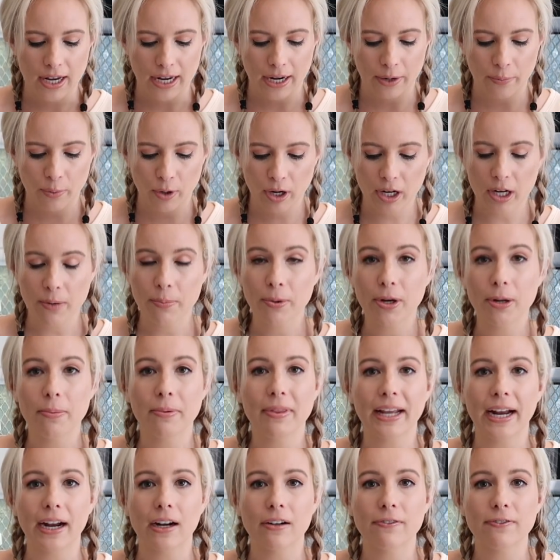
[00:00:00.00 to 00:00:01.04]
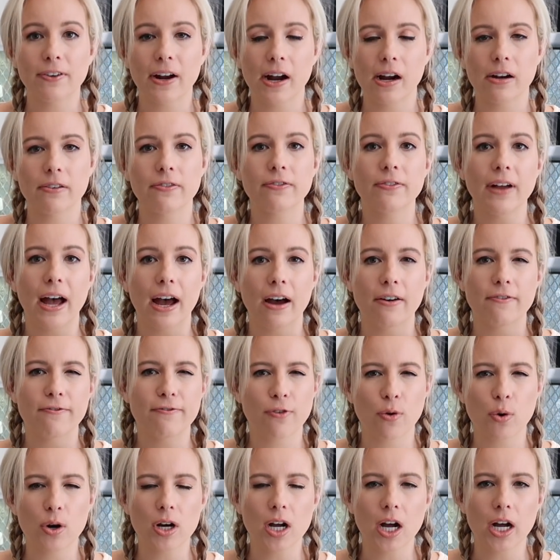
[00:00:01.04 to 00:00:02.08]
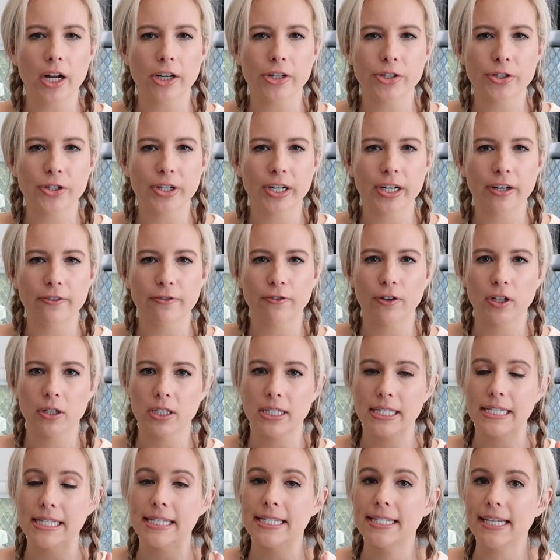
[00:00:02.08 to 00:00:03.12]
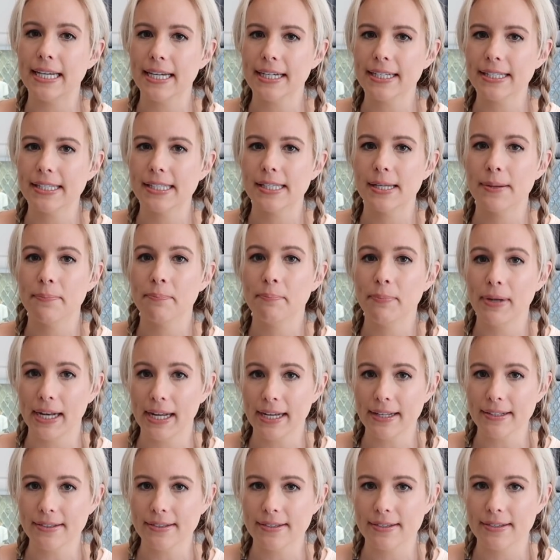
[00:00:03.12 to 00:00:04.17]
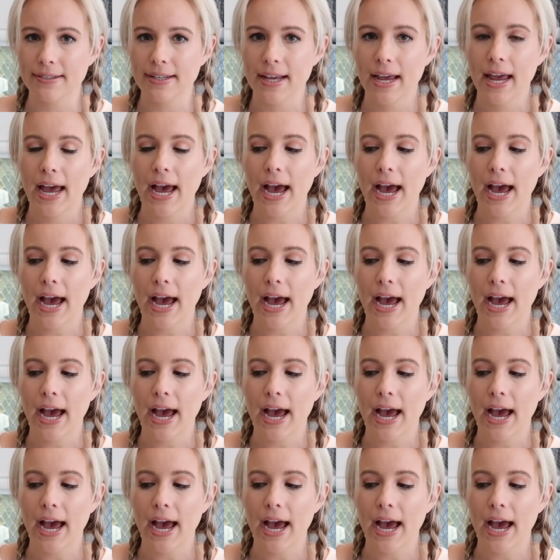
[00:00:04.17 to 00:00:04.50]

We're gonna put them in the air fryer at 400 for 6 minutes,